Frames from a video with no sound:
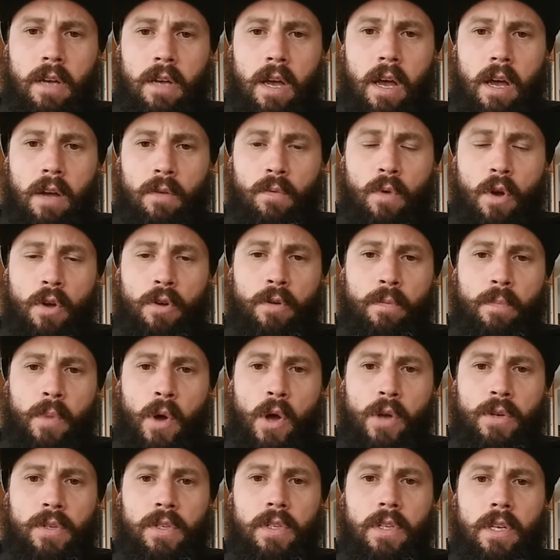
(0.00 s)
wrote and
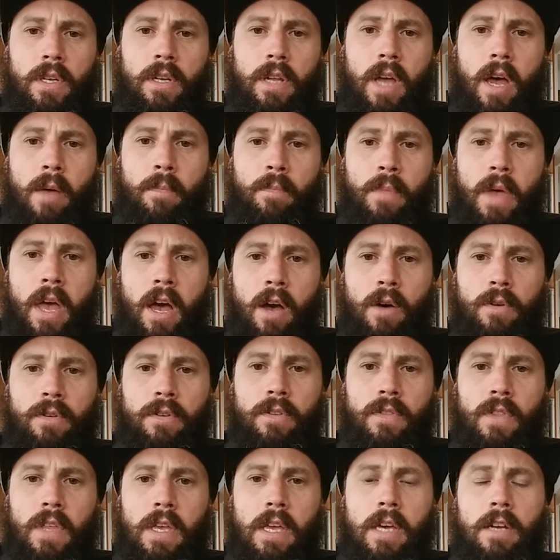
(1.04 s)
posted
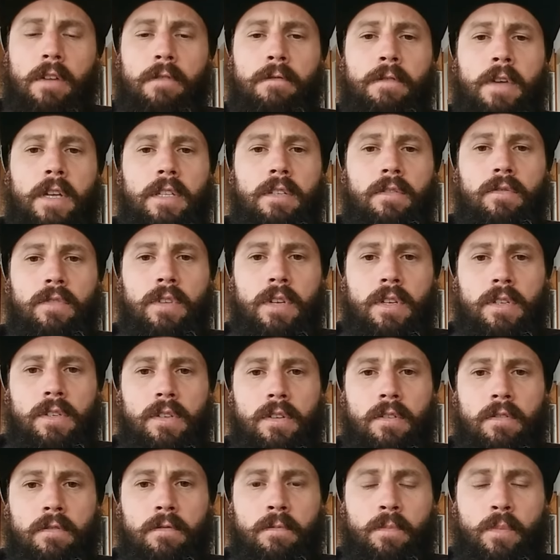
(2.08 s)
about the ineffectiveness
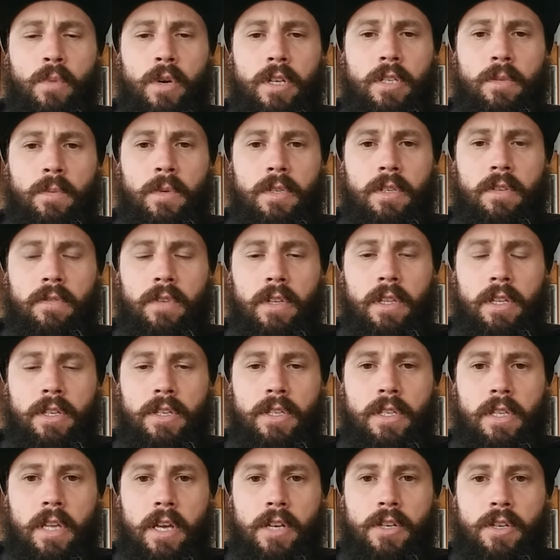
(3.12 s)
of breed-specific
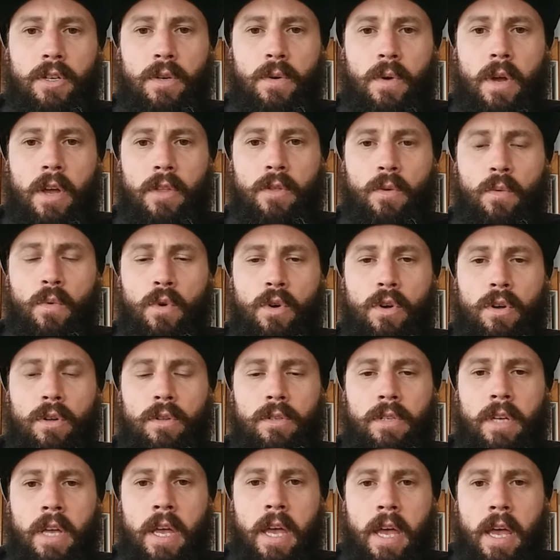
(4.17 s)
legislation around the world